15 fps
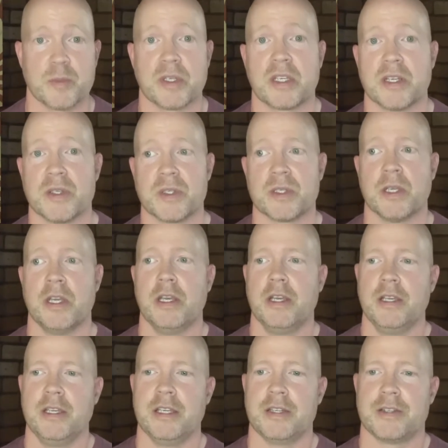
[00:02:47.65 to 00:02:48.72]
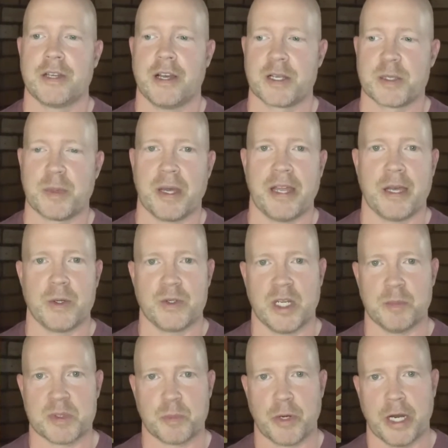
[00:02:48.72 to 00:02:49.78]
because it talks about how
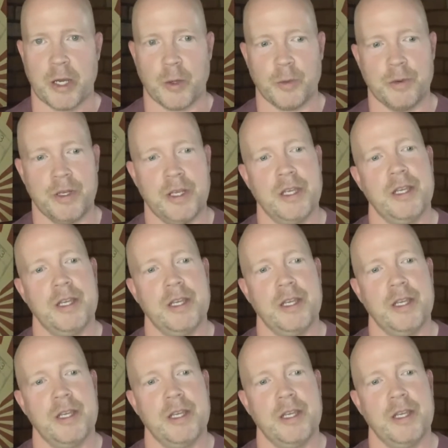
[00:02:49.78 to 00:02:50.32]
James Brown